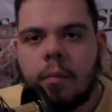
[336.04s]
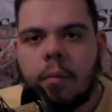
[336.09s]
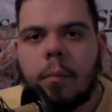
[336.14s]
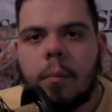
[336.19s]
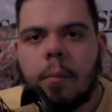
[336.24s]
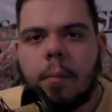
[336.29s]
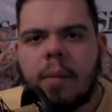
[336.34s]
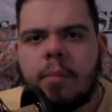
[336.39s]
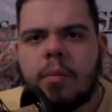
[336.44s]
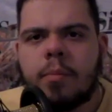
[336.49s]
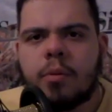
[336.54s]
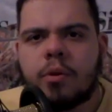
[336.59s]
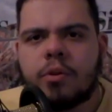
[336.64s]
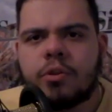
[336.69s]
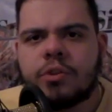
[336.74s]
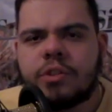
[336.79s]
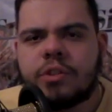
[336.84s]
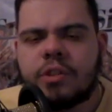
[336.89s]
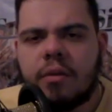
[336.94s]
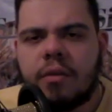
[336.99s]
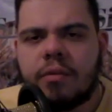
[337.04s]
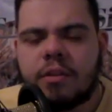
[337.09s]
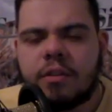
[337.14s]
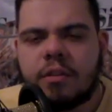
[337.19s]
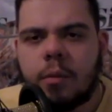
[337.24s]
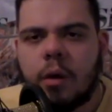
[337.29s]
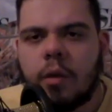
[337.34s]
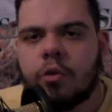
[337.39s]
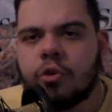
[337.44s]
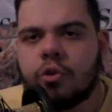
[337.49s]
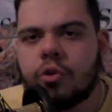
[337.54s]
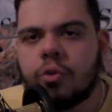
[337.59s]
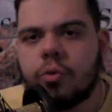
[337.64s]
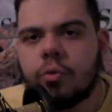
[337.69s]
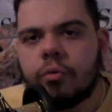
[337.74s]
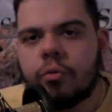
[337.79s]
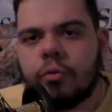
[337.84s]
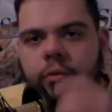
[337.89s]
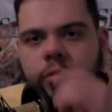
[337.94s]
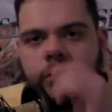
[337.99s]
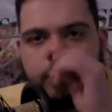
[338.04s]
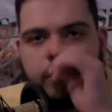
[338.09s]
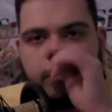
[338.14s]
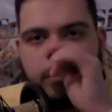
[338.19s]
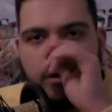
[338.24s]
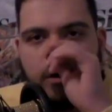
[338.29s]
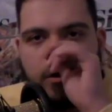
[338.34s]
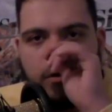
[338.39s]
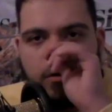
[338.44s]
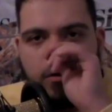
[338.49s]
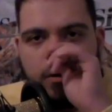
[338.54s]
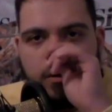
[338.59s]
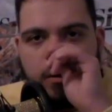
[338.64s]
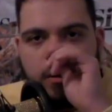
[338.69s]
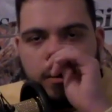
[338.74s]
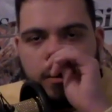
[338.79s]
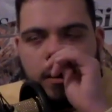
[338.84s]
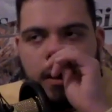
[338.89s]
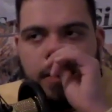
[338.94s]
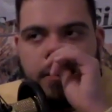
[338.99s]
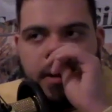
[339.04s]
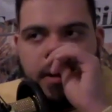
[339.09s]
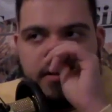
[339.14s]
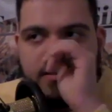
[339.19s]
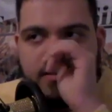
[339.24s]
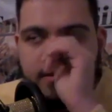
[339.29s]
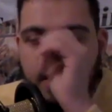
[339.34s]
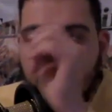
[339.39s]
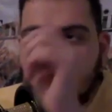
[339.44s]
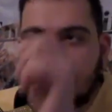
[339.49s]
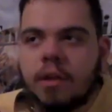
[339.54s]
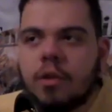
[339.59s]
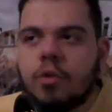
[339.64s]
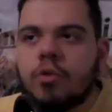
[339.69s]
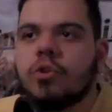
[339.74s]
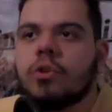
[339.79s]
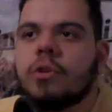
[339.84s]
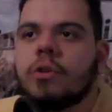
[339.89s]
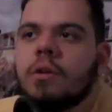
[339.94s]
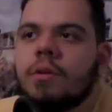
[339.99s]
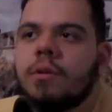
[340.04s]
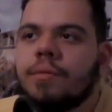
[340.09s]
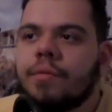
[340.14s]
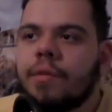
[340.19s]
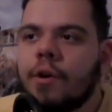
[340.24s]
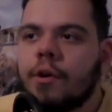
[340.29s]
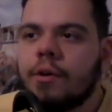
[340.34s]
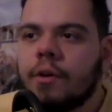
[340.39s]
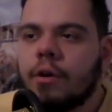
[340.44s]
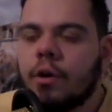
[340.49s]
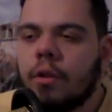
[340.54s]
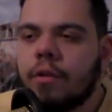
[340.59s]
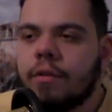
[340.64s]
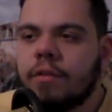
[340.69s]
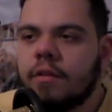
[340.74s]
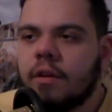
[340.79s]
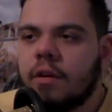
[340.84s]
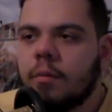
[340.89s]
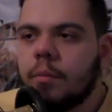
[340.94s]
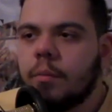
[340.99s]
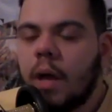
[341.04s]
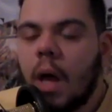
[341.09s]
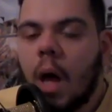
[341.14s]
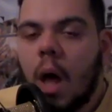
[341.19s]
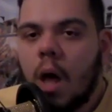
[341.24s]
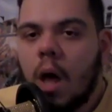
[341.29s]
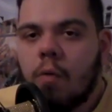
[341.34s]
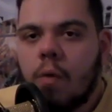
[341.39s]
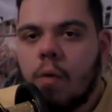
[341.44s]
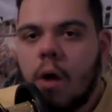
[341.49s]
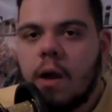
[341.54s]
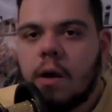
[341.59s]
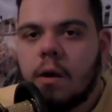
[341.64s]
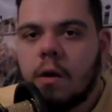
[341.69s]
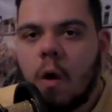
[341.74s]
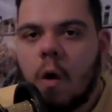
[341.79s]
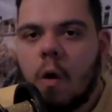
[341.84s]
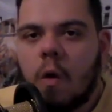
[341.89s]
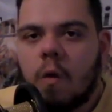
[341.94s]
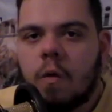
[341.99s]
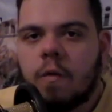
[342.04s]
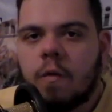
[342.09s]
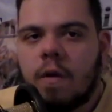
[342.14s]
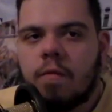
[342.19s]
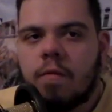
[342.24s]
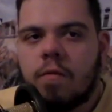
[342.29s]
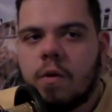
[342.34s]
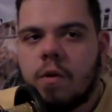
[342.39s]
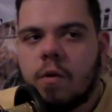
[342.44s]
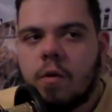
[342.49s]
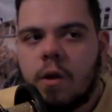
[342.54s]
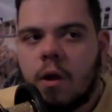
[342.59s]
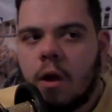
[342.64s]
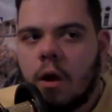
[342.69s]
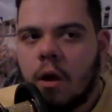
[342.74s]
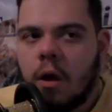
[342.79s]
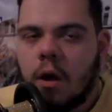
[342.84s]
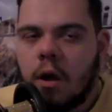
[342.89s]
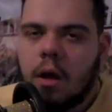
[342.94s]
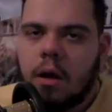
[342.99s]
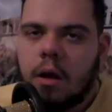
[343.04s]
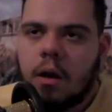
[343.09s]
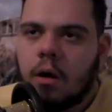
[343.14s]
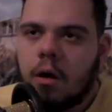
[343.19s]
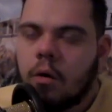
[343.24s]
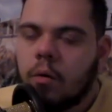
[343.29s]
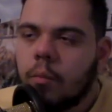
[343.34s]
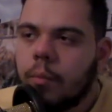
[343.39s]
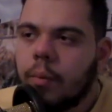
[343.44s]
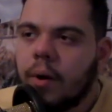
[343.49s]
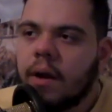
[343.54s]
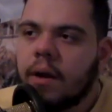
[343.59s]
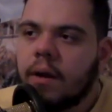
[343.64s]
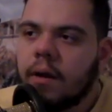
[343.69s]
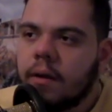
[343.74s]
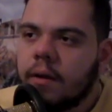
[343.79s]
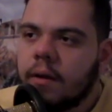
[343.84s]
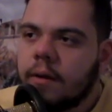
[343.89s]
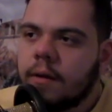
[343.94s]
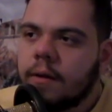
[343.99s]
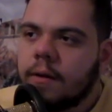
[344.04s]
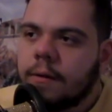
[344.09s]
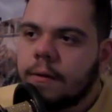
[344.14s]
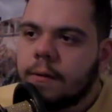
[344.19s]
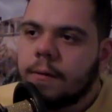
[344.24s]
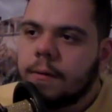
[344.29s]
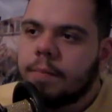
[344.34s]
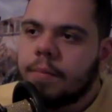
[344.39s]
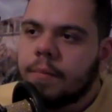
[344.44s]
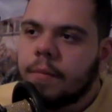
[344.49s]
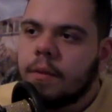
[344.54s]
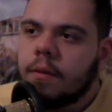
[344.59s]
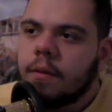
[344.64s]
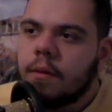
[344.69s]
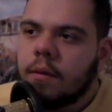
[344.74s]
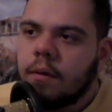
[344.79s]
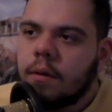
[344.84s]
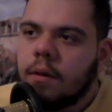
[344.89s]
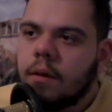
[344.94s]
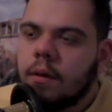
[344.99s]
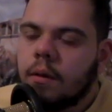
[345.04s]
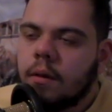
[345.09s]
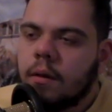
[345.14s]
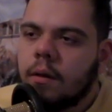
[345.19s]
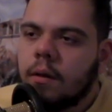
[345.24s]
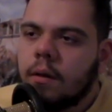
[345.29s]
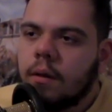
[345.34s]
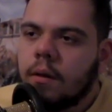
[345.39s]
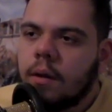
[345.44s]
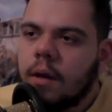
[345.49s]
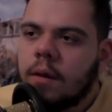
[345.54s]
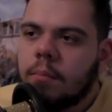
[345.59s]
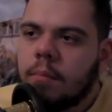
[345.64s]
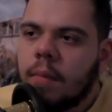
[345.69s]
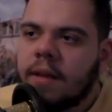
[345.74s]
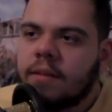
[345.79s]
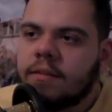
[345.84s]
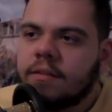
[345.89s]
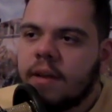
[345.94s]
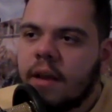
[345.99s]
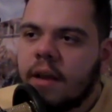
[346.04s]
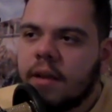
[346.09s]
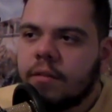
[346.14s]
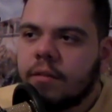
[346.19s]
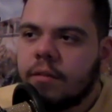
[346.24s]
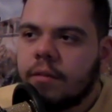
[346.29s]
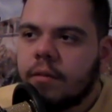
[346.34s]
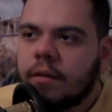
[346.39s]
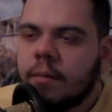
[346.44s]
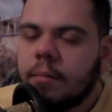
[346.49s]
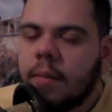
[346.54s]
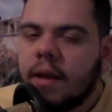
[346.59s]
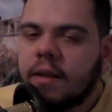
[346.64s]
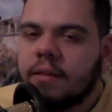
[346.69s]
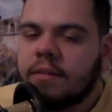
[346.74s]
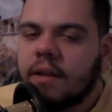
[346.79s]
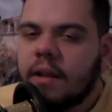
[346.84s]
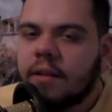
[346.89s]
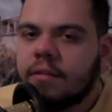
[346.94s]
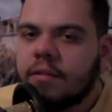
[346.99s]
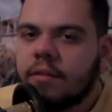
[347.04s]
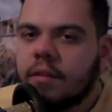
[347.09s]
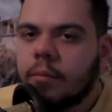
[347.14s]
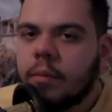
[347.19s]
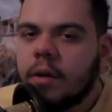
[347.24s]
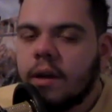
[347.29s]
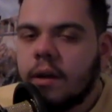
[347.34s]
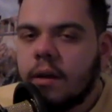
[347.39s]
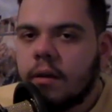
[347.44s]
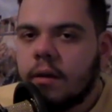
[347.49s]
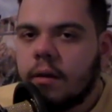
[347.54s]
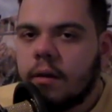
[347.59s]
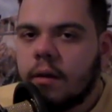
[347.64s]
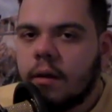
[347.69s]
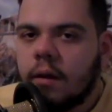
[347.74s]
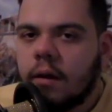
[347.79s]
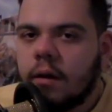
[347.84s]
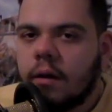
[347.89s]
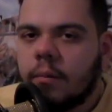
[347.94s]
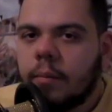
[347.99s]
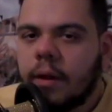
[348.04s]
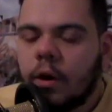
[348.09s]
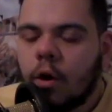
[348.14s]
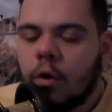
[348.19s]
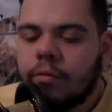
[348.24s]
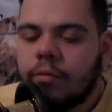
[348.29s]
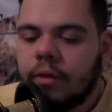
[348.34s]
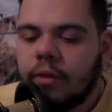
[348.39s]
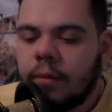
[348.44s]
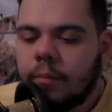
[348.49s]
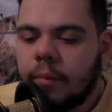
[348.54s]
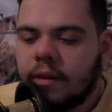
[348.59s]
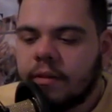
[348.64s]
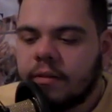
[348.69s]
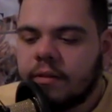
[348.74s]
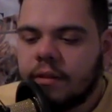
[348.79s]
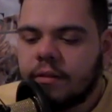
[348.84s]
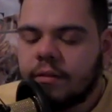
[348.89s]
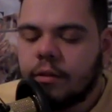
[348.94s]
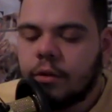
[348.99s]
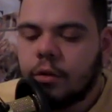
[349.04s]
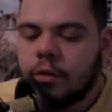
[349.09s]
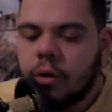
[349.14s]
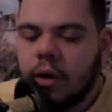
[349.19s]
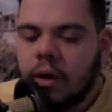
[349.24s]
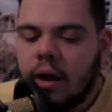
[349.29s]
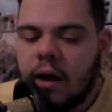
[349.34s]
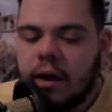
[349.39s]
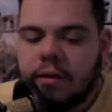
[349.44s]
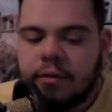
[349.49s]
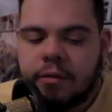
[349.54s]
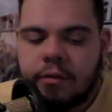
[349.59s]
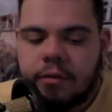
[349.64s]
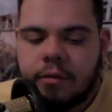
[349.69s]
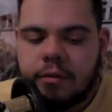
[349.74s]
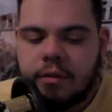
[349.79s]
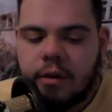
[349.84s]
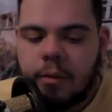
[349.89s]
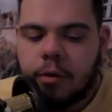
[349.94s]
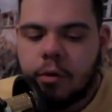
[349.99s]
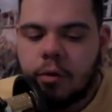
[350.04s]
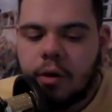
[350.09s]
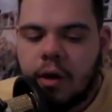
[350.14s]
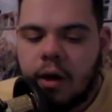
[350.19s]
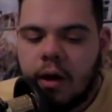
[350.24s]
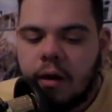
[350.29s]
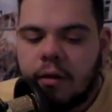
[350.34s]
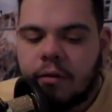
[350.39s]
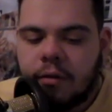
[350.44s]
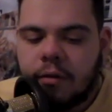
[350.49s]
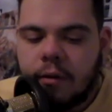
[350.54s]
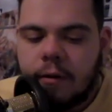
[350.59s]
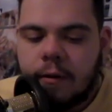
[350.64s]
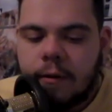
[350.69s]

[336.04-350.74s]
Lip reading: maybe put yourself in some other shoes, I'm not saying that you should convert and all of a sudden be, I write goals every New Year. No, but it makes sense. It makes sense to me. And hopefully it makes sense to you guys, some of you guys,